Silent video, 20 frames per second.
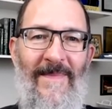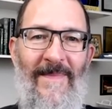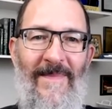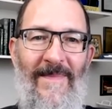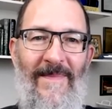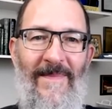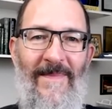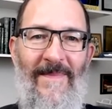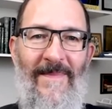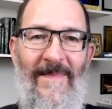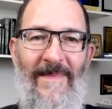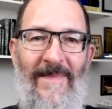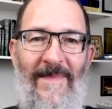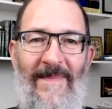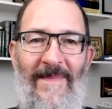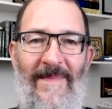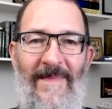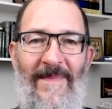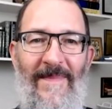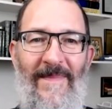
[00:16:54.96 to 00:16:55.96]

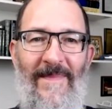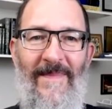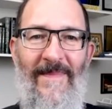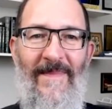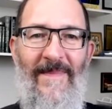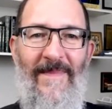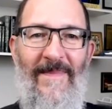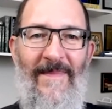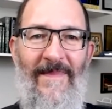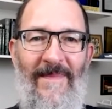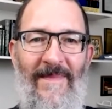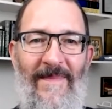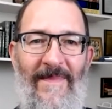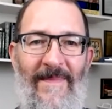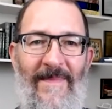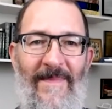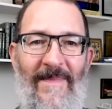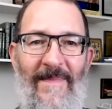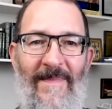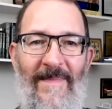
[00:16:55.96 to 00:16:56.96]

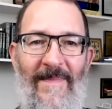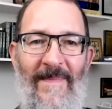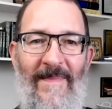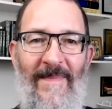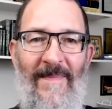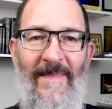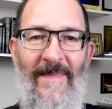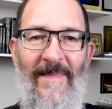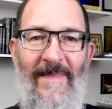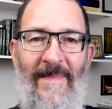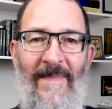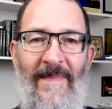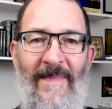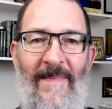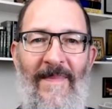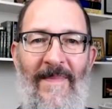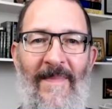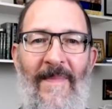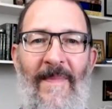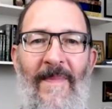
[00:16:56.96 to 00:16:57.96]

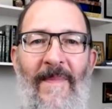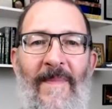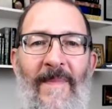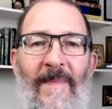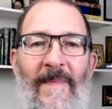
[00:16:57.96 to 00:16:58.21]
(not speaking)